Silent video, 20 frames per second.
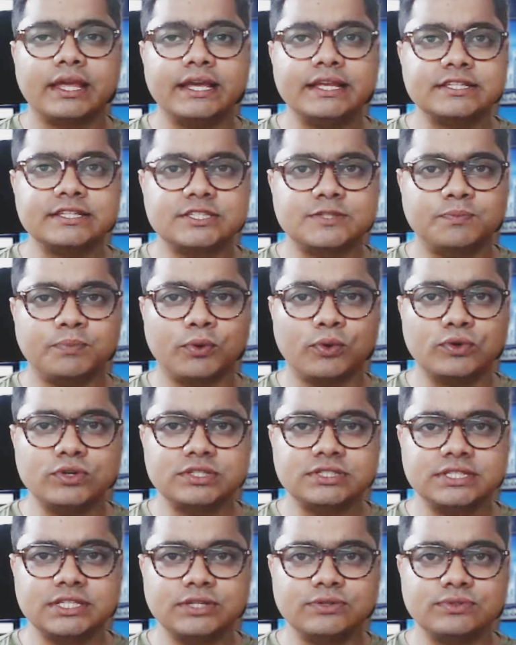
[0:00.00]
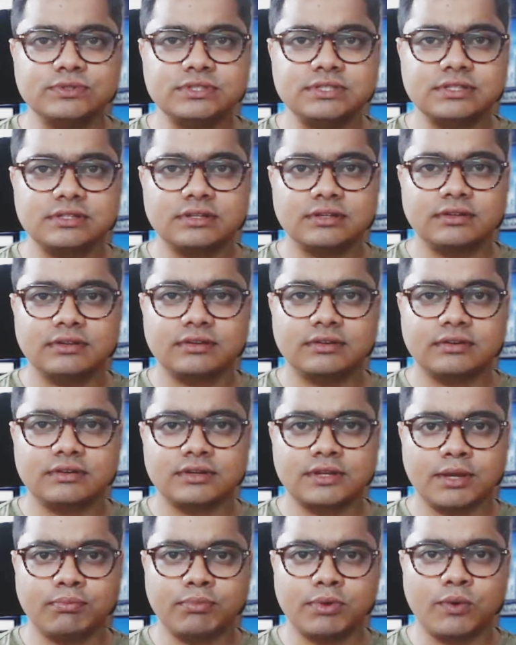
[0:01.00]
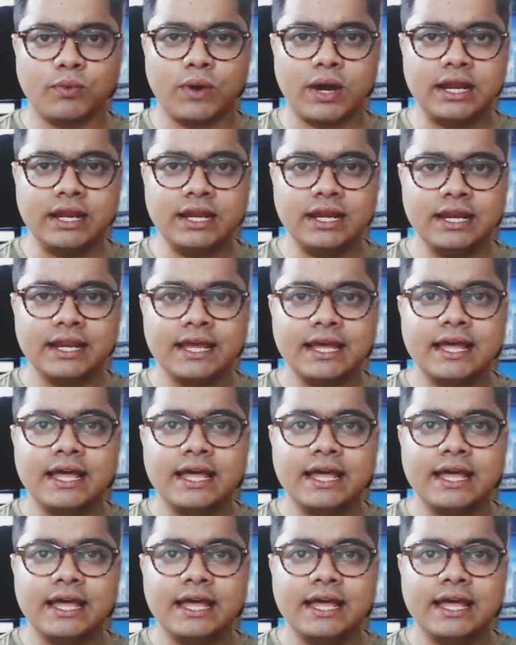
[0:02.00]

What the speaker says: In sports news, number 1,